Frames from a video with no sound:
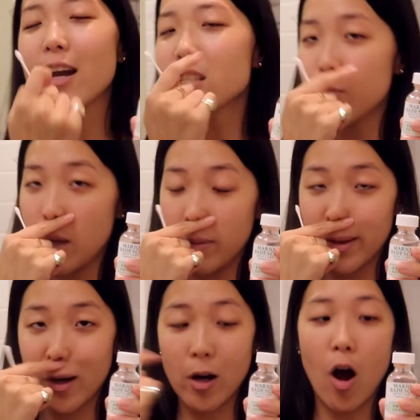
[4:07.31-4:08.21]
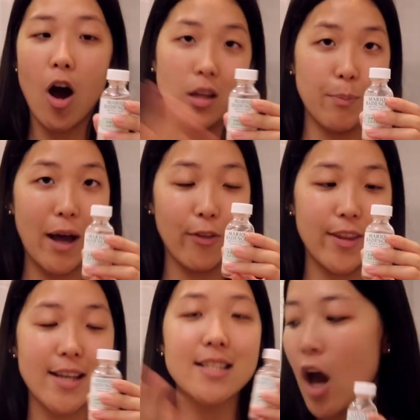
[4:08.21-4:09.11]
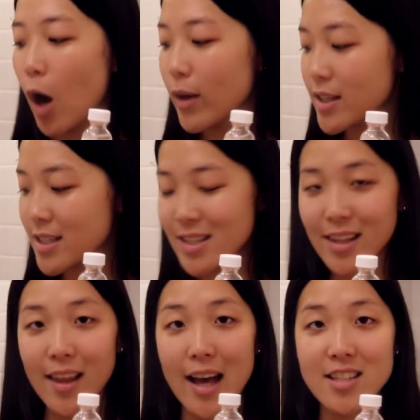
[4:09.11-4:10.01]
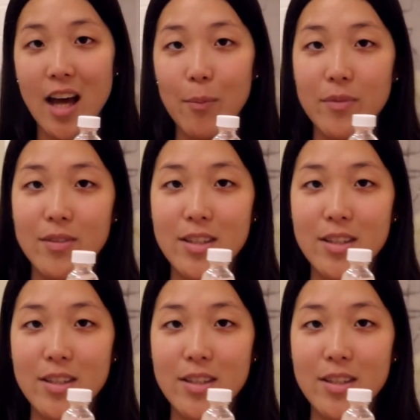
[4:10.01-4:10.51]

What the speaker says: You guys have probably heard all about this. Oh wait, this isn't the last step.